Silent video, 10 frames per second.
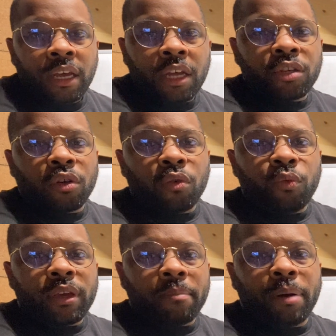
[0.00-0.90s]
So we
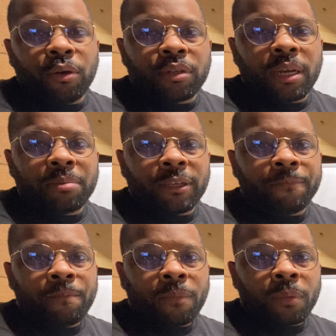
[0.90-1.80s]
can post something
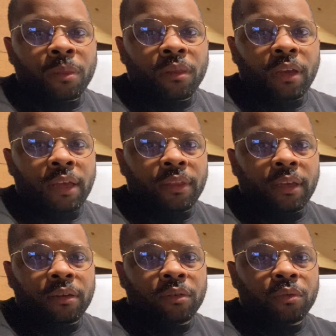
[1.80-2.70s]
and
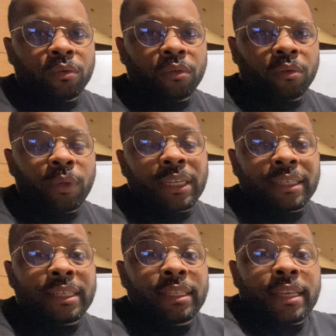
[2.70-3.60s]
then we can
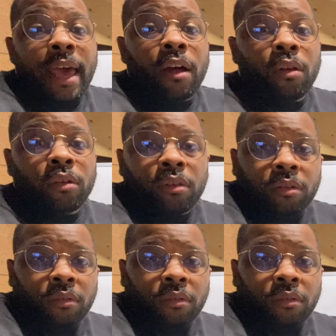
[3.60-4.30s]
sell